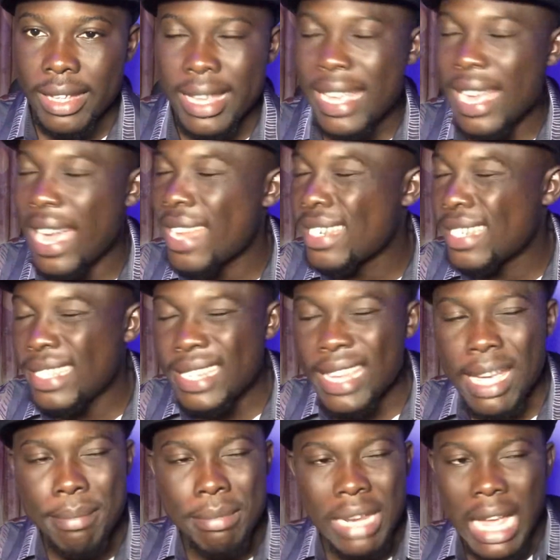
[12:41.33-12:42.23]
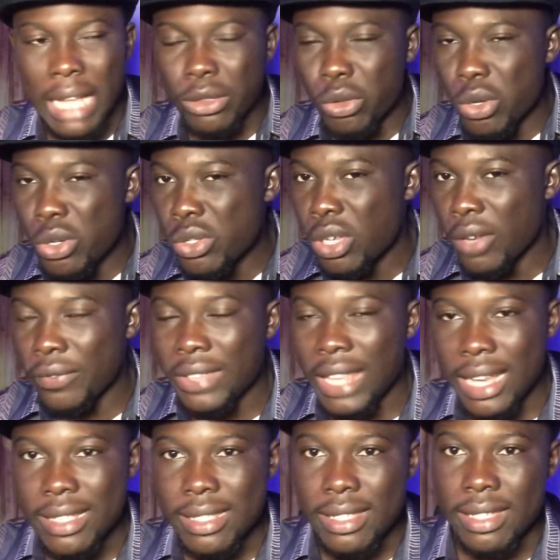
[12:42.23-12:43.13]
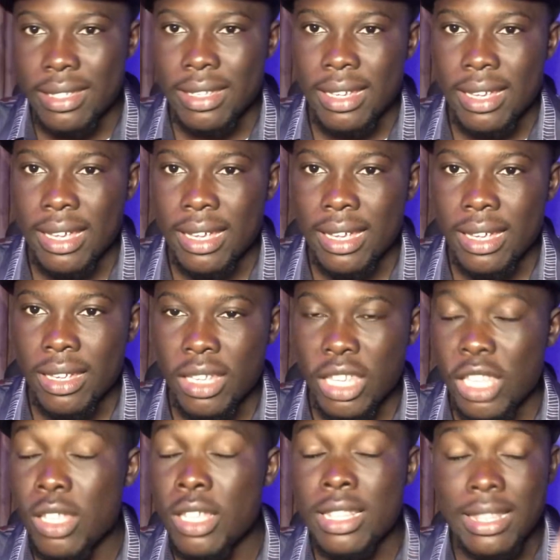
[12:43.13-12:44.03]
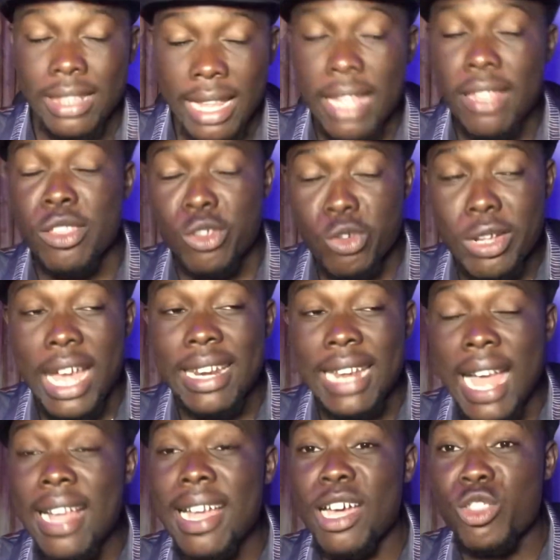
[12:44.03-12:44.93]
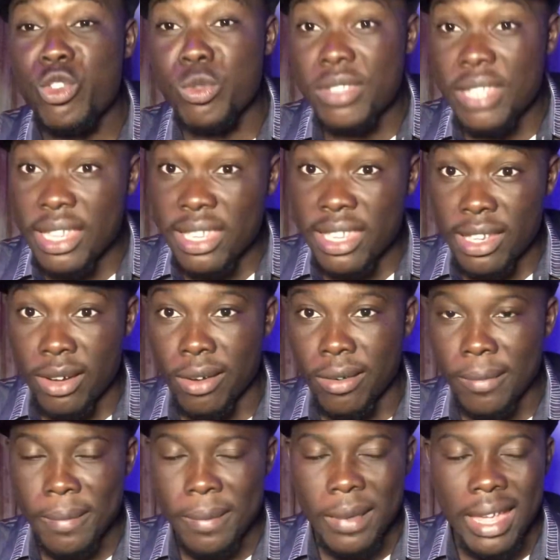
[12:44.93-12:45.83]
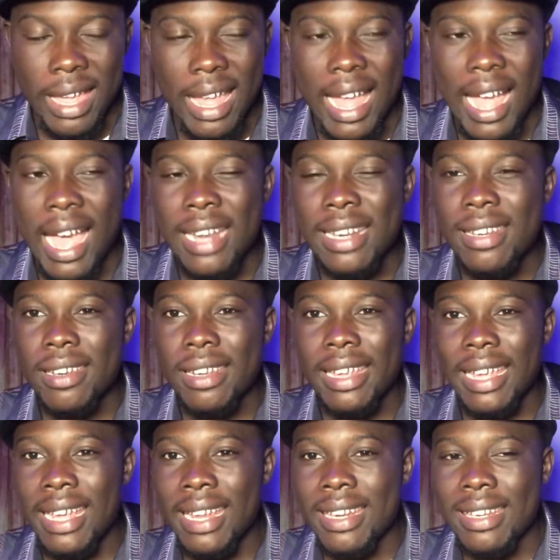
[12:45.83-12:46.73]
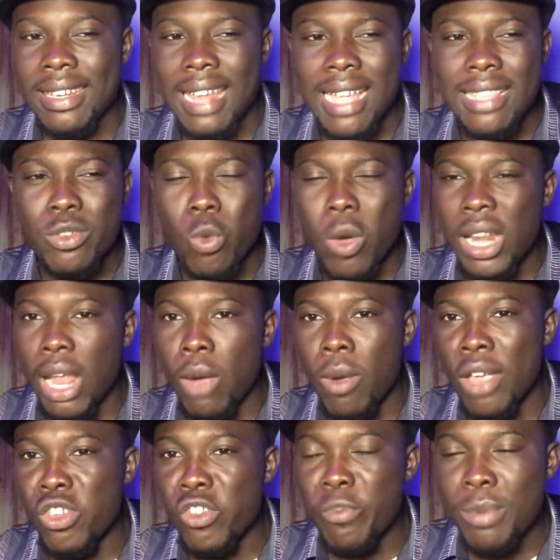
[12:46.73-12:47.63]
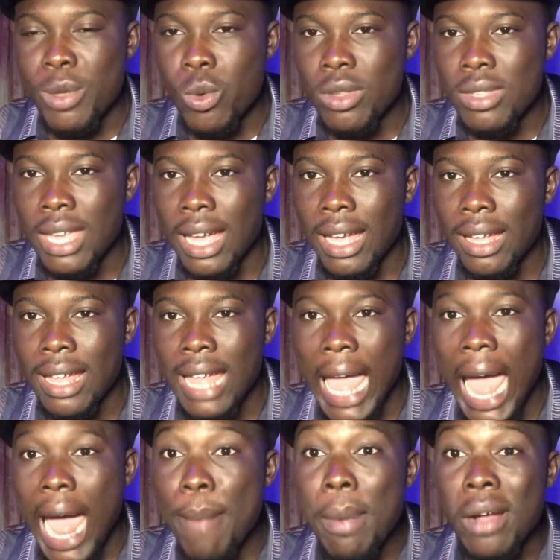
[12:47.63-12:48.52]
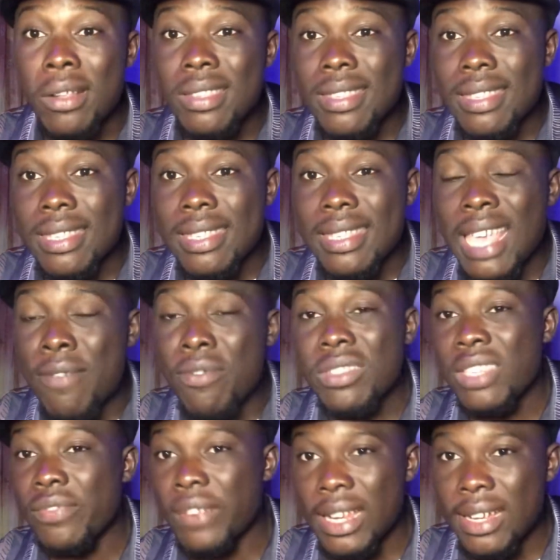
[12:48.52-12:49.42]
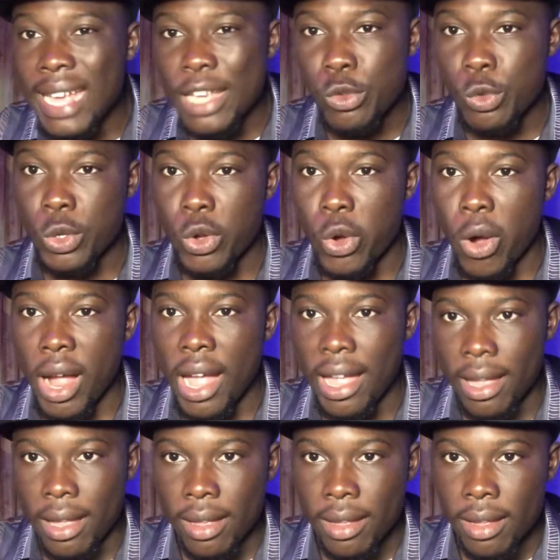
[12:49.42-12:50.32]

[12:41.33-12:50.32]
in her DM there are tons of text. You can hang out with a girl, and in that 1 hour you've been with her, about 7 different guys will call her.